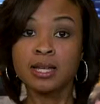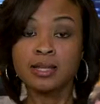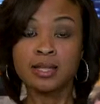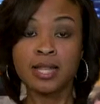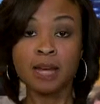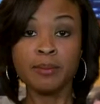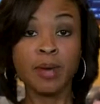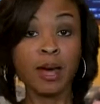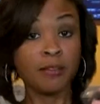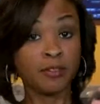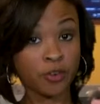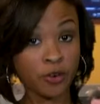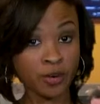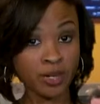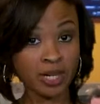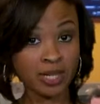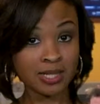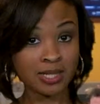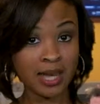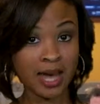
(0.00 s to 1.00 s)
Some have
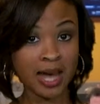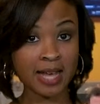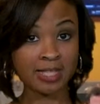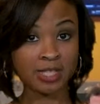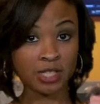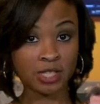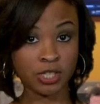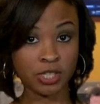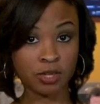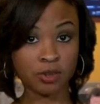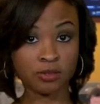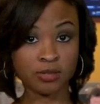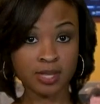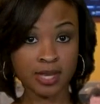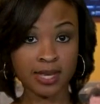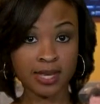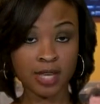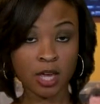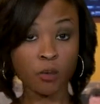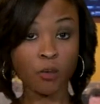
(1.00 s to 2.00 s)
criticized the deal,
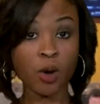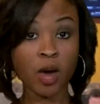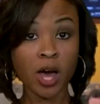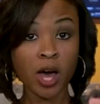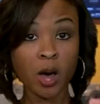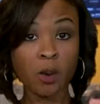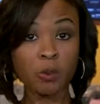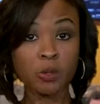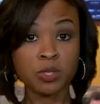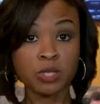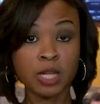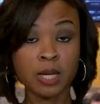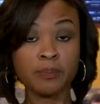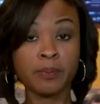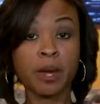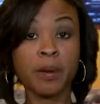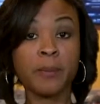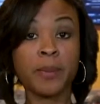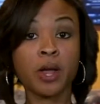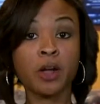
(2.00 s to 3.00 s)
saying it will help ship
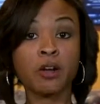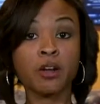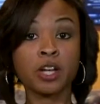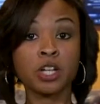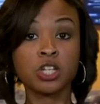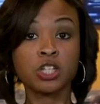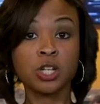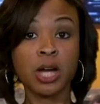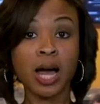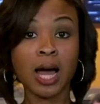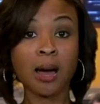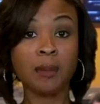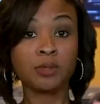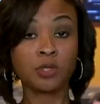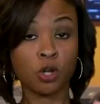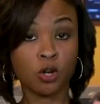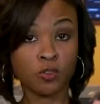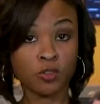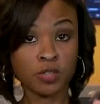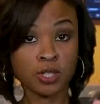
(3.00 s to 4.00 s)
American jobs
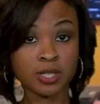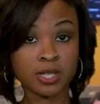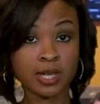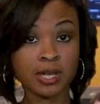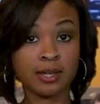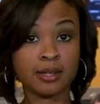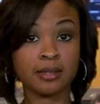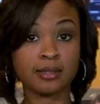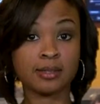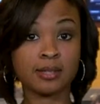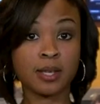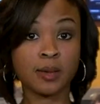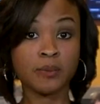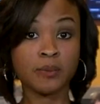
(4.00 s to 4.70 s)
overseas.